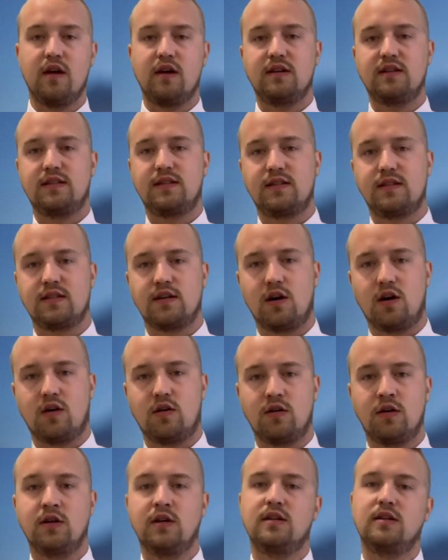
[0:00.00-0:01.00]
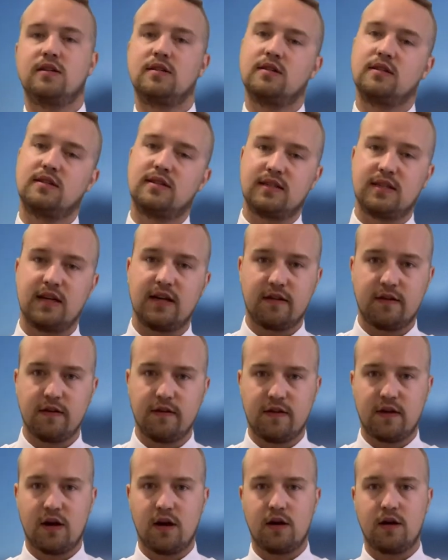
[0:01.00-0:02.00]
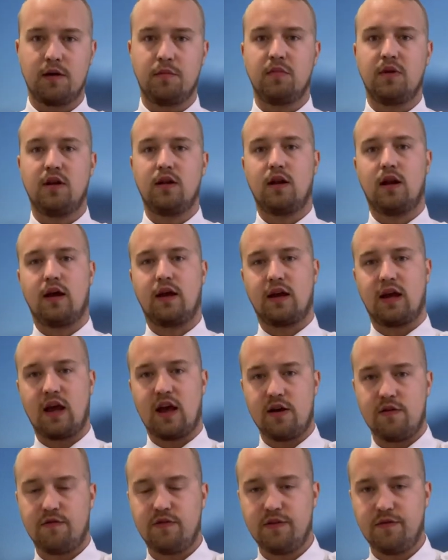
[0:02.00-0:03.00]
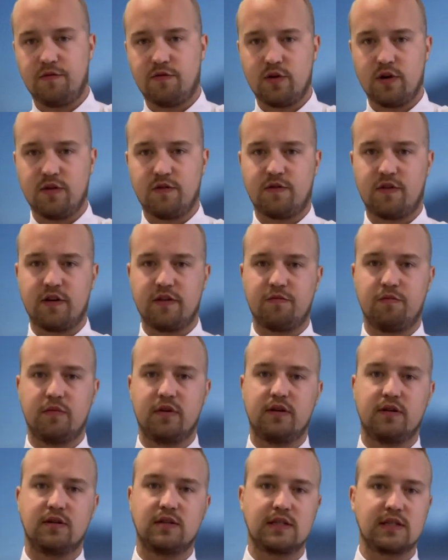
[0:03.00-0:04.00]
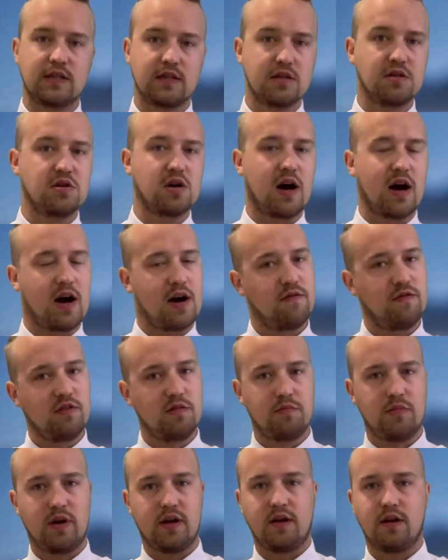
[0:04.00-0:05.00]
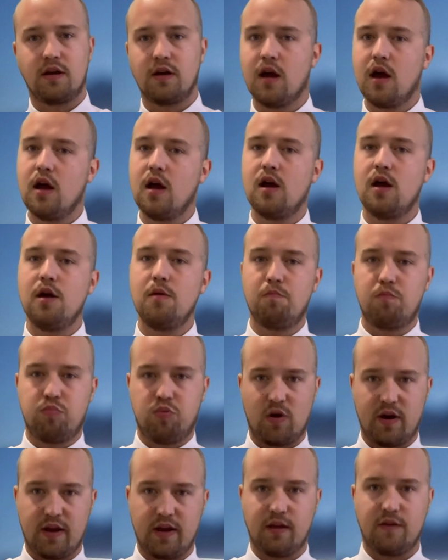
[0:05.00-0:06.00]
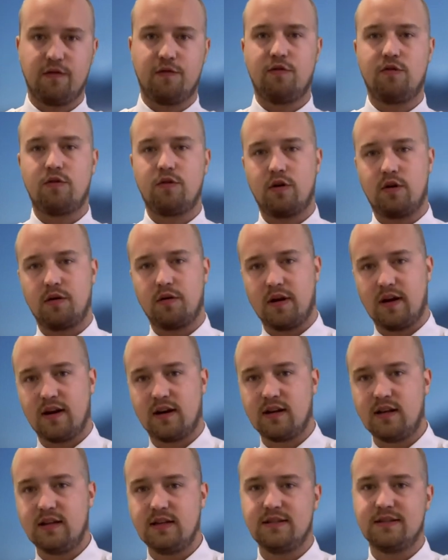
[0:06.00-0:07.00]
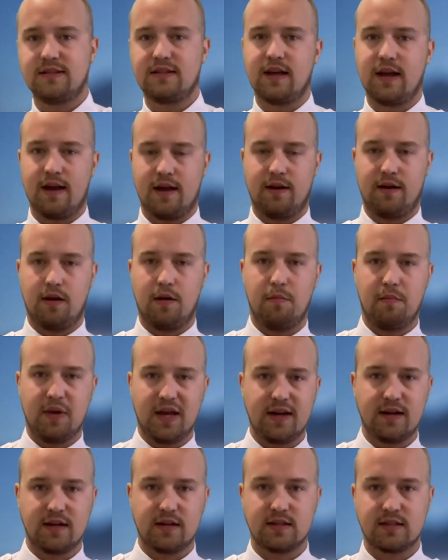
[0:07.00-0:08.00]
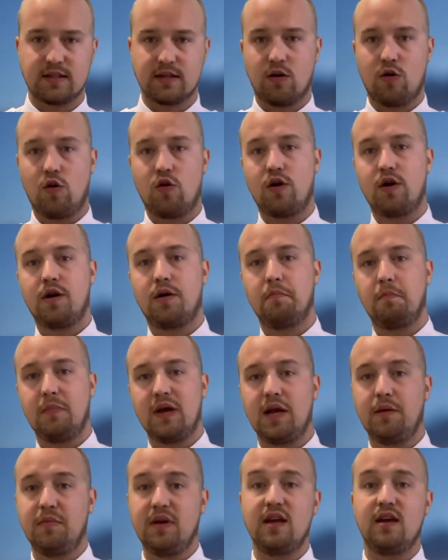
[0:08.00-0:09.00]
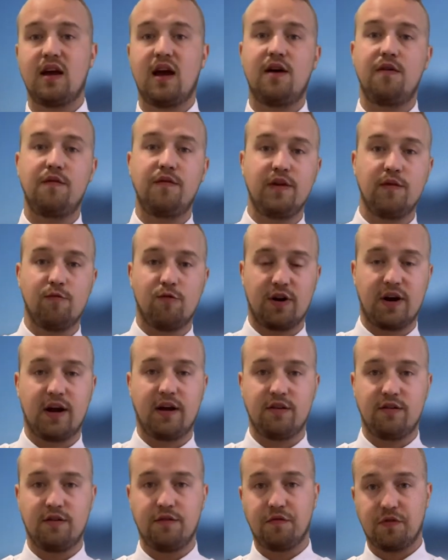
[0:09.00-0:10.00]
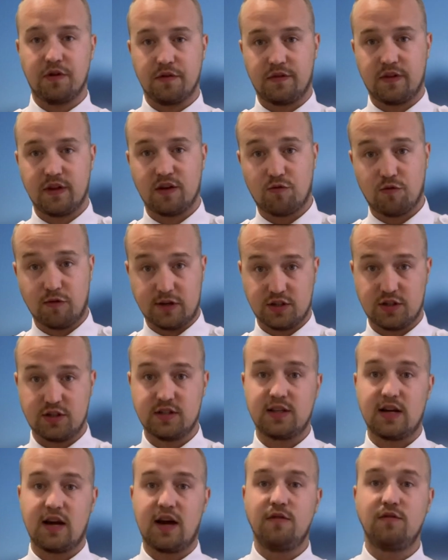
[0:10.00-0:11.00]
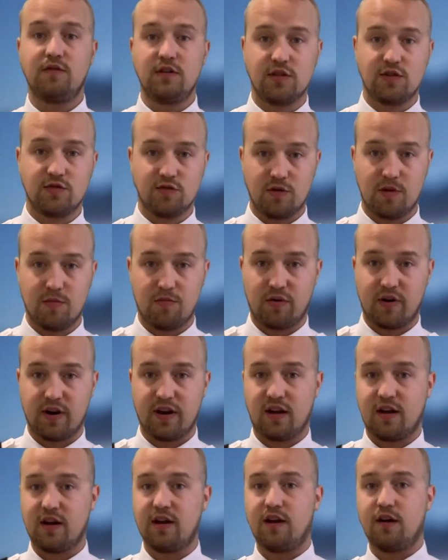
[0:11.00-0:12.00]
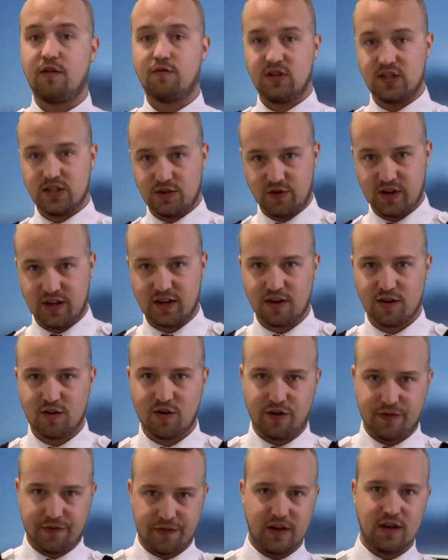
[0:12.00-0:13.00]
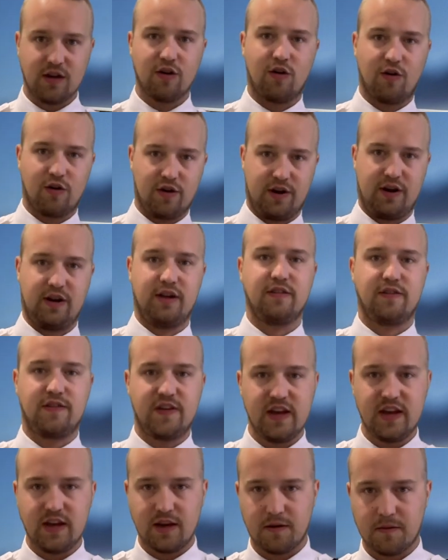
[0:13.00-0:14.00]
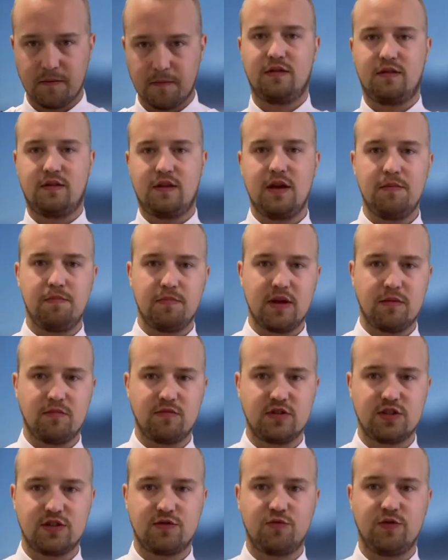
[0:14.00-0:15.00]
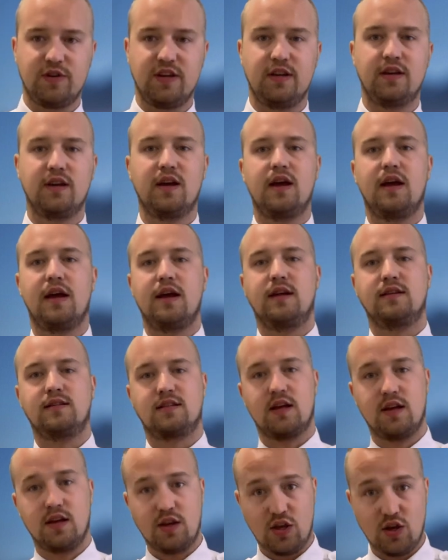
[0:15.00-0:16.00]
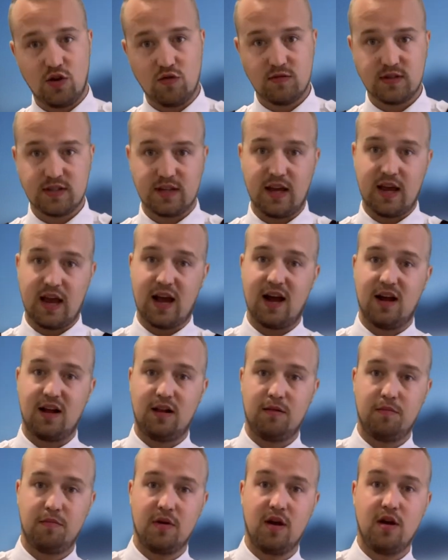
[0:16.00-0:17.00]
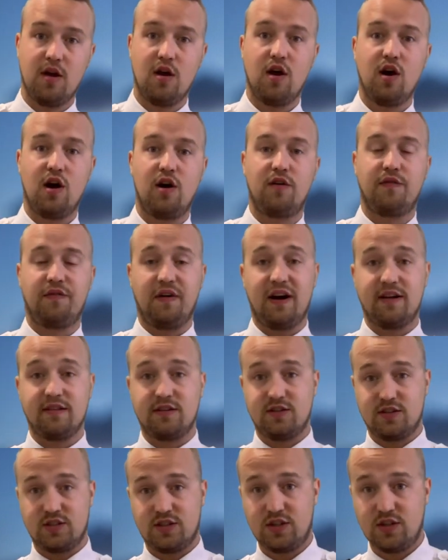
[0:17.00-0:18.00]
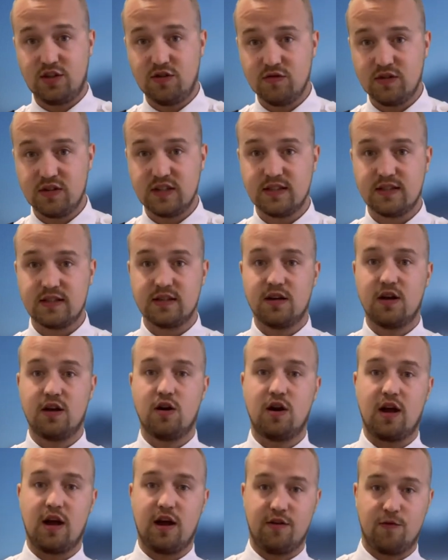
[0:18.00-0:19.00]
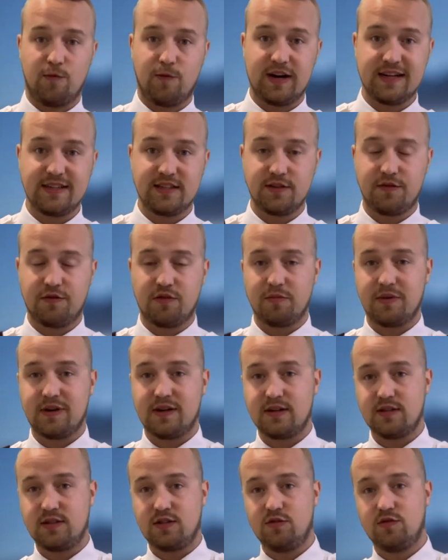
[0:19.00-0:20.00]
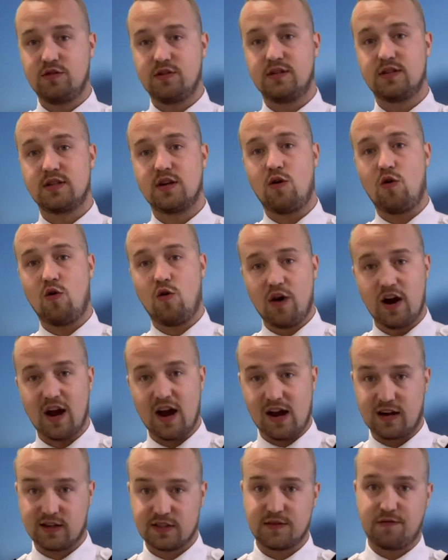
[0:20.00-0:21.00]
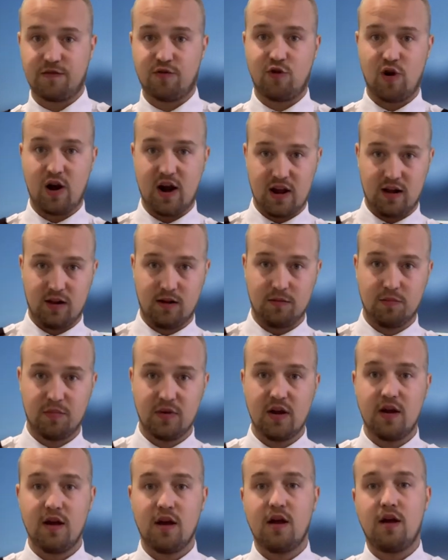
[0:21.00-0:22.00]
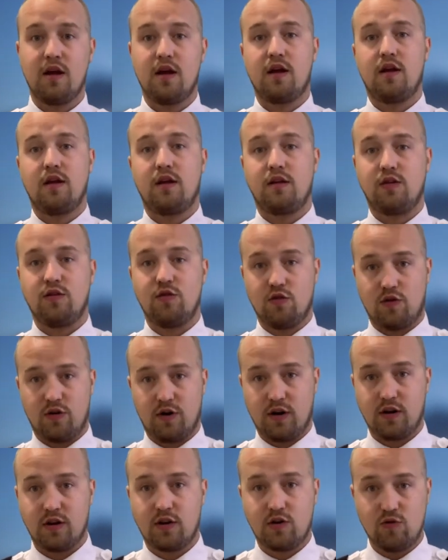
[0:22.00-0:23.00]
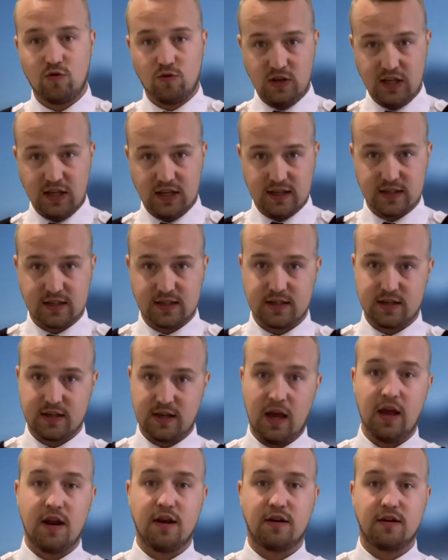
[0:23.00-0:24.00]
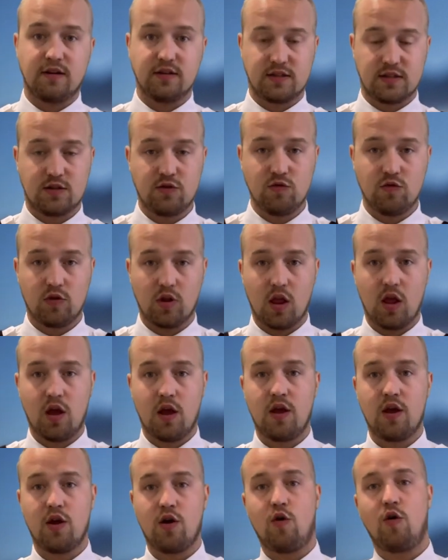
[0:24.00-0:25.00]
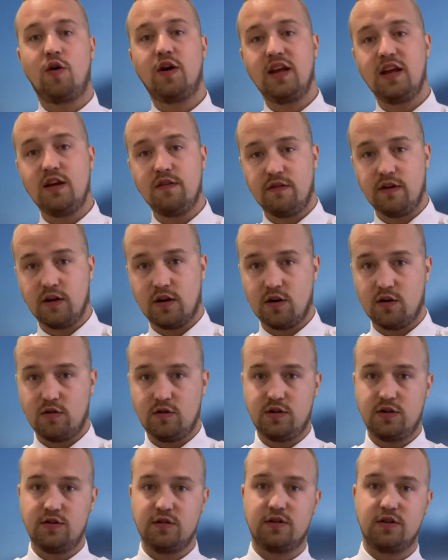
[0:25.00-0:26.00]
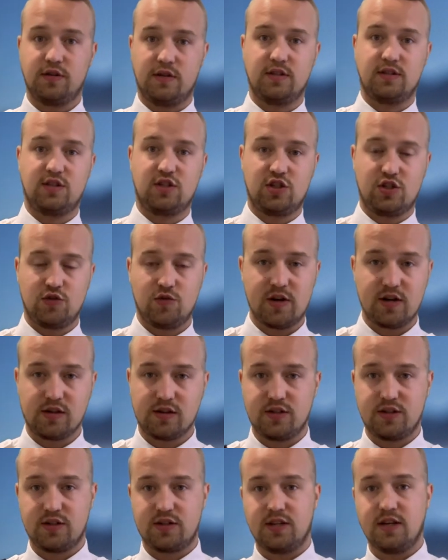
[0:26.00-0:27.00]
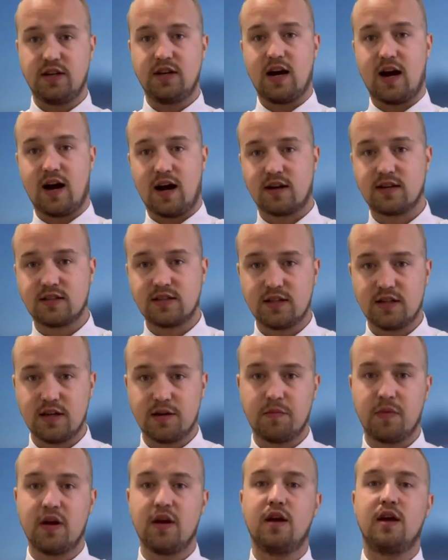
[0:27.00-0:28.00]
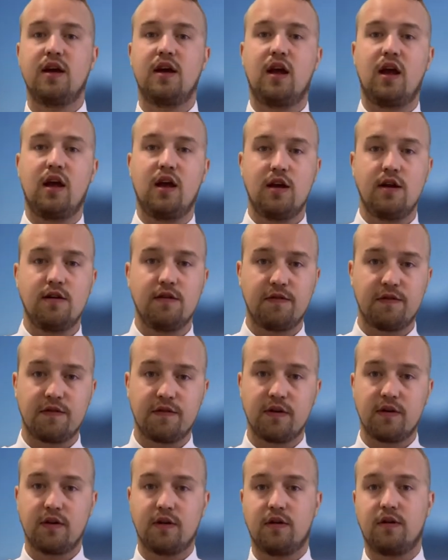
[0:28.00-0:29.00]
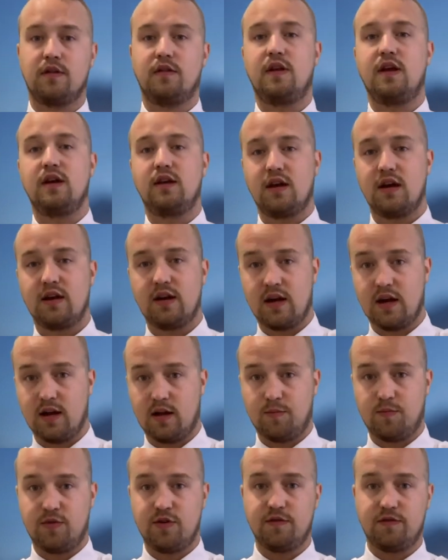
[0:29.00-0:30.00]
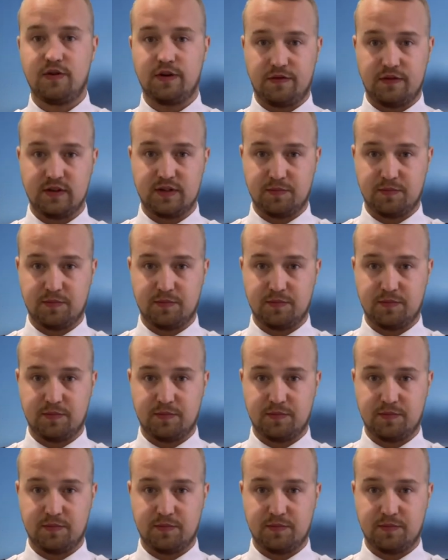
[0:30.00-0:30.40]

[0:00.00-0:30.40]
So set a time, like every 45 minutes, I will make a break for at least 10 minutes or maybe every 150 questions I will do a break and I will drink a coffee or a tea. Tip number three is use the help of other students, advice from other students or ask for help your colleagues in the school or even go to the instructors and ask them if they can help you with a